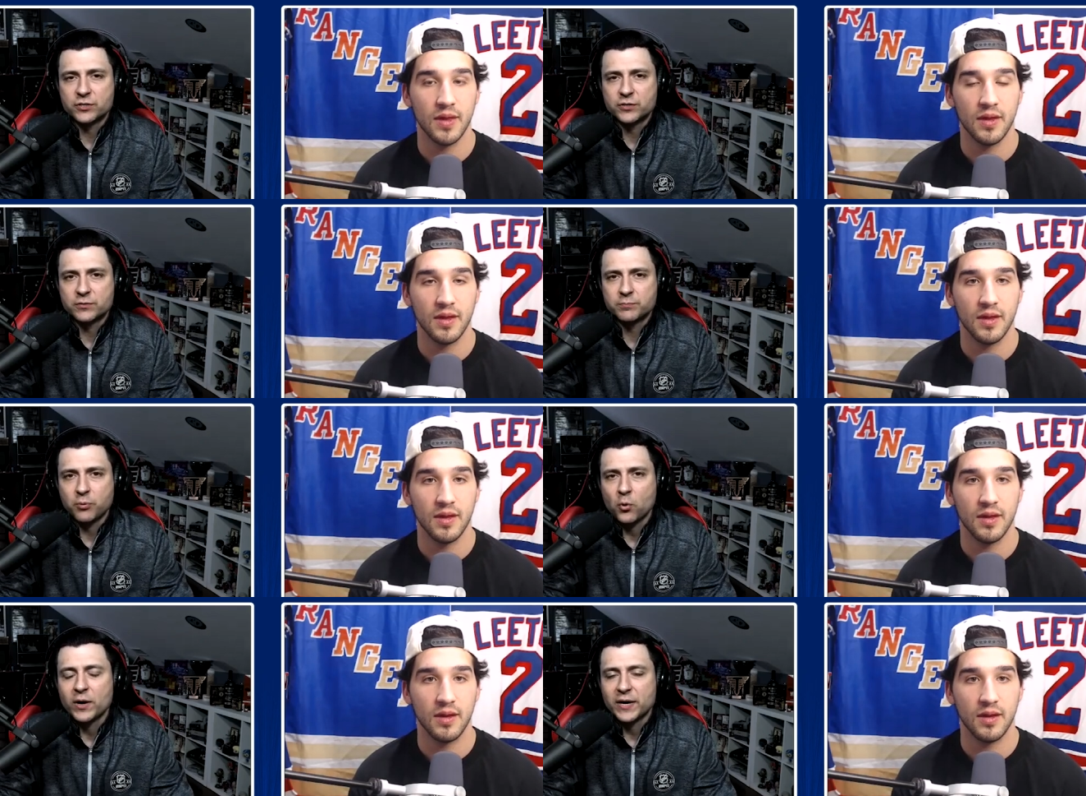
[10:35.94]

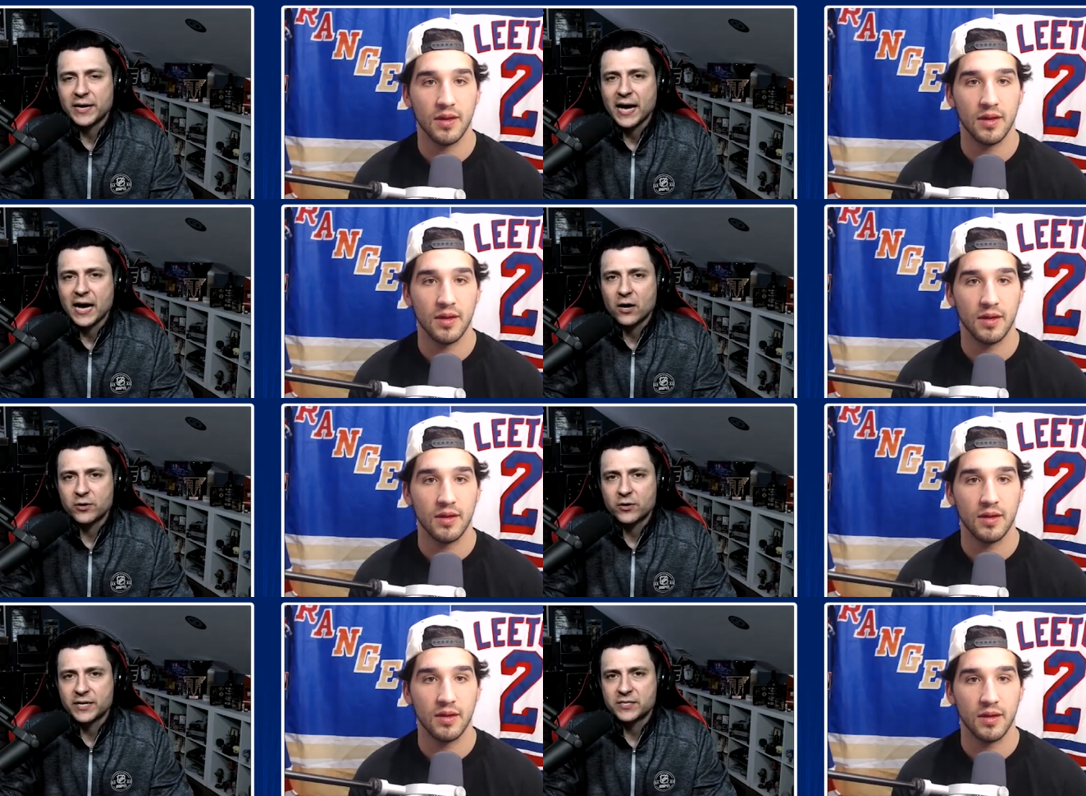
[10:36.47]
Speaker 1: point
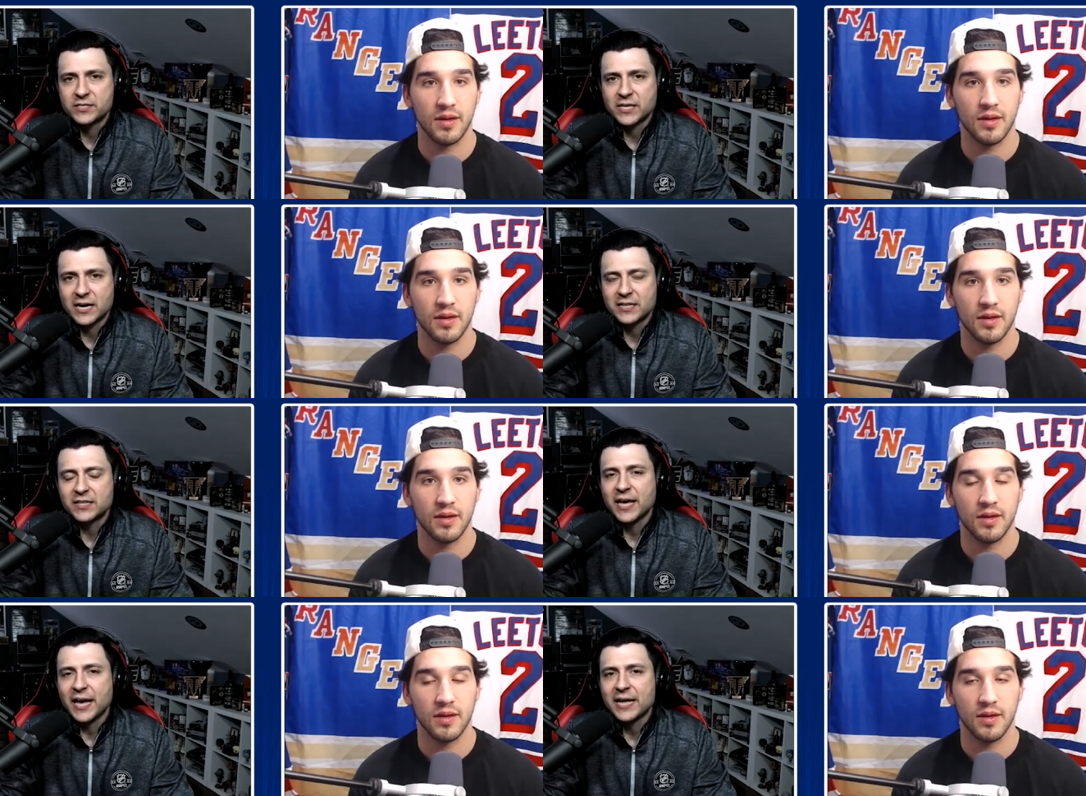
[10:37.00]
out is that
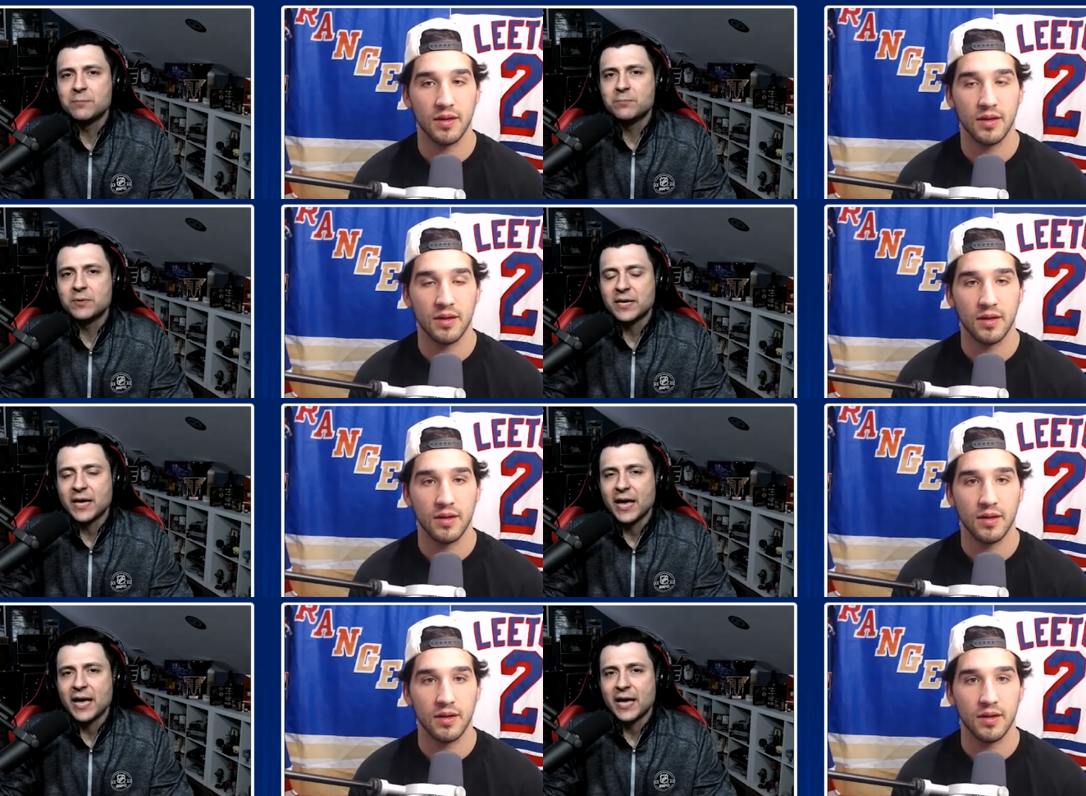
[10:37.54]
the
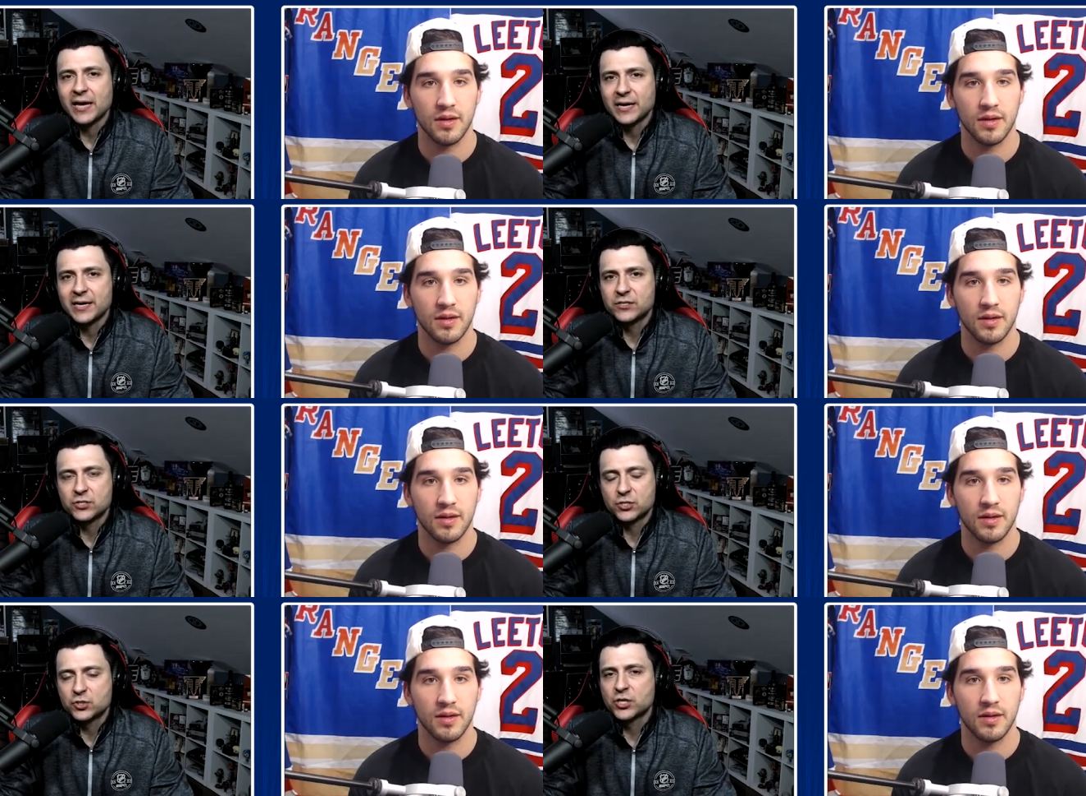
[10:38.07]
NBA
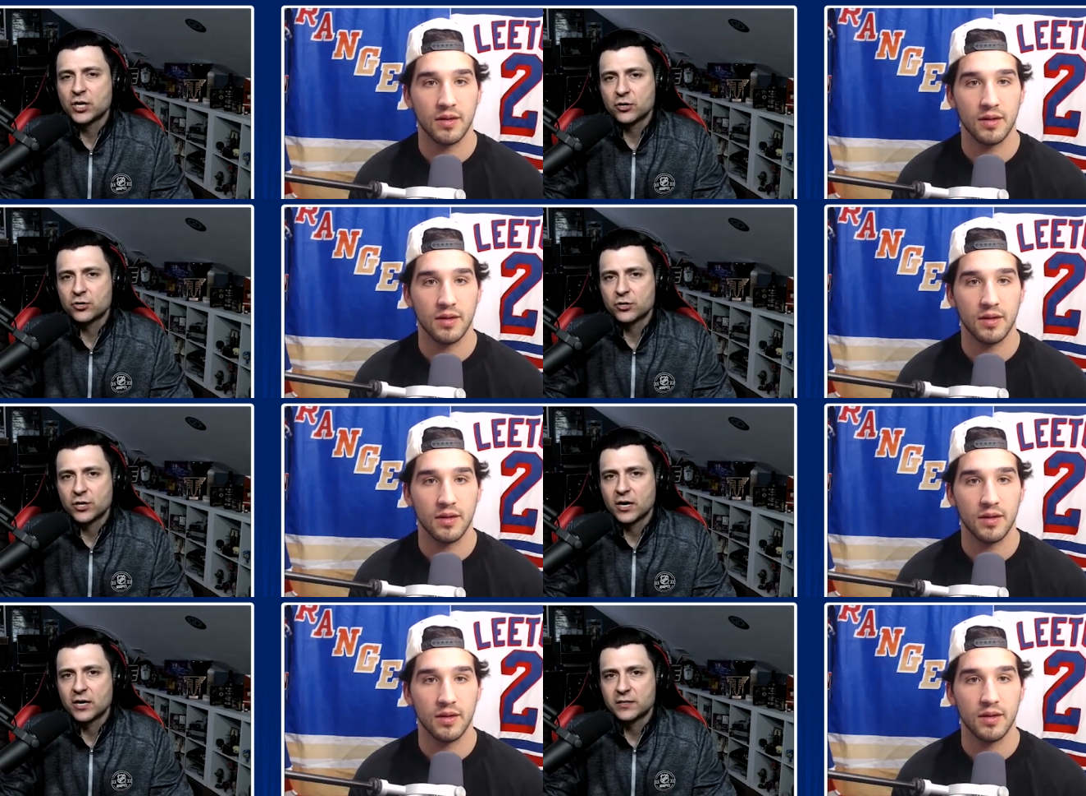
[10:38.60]
is a
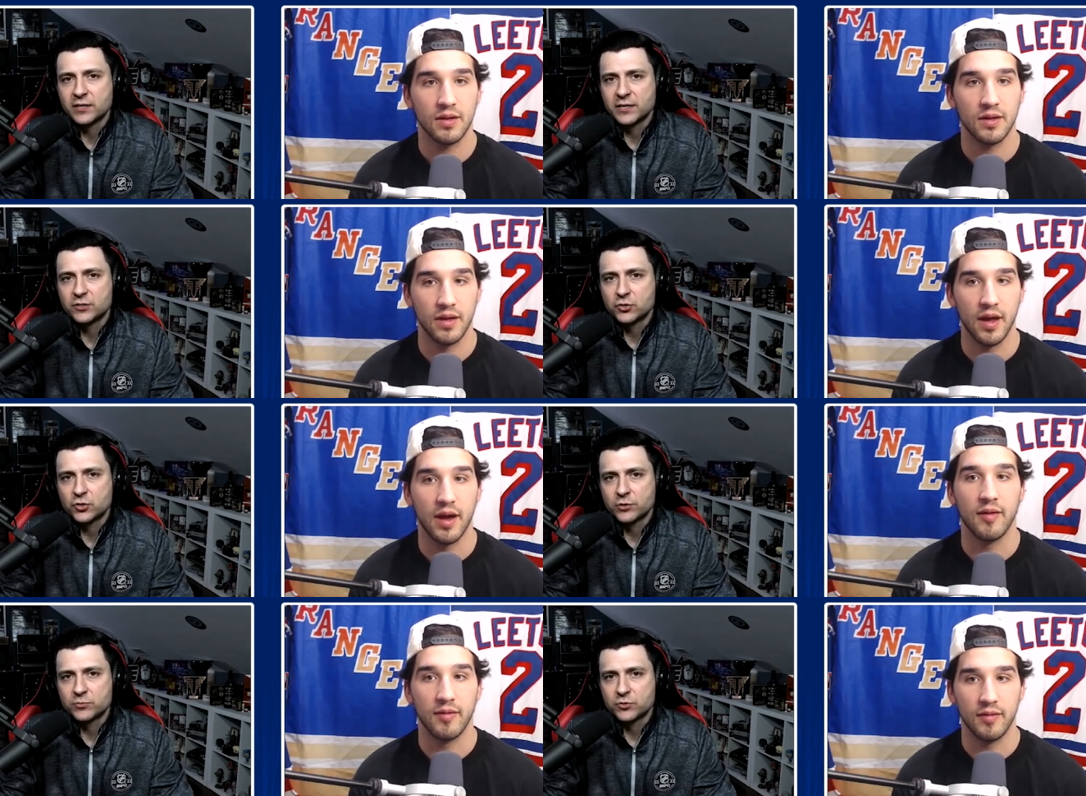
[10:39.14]
juggernaut in
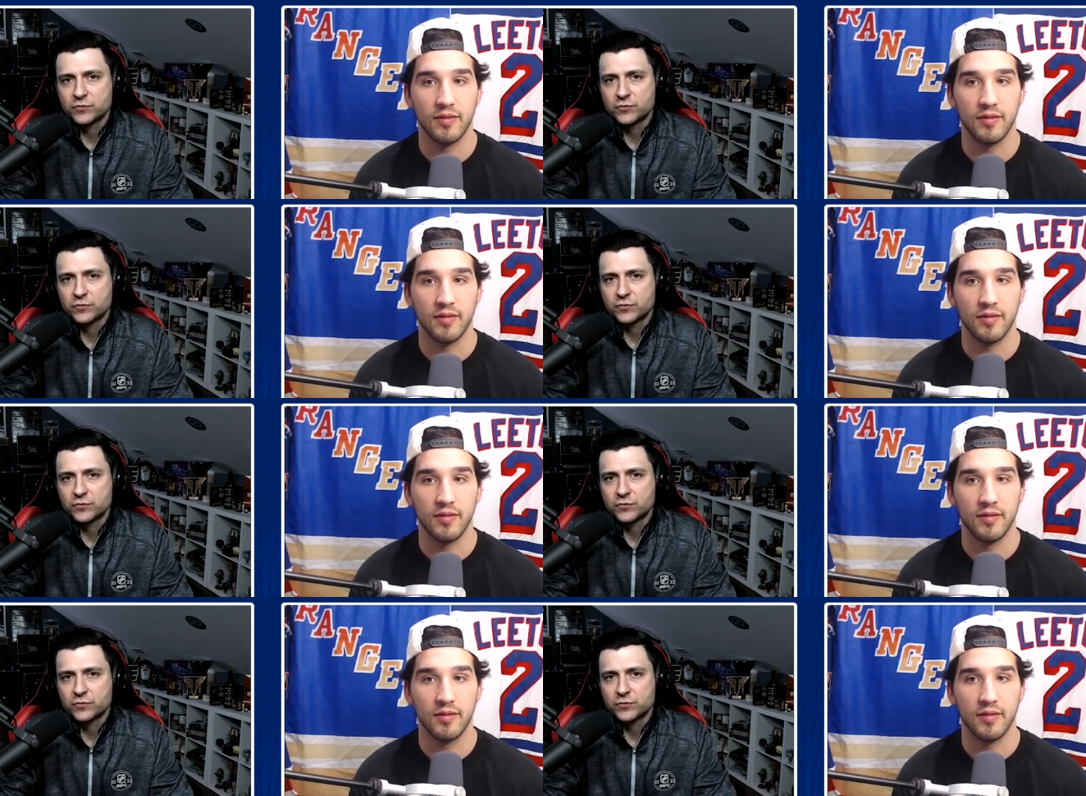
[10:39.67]
terms yeah.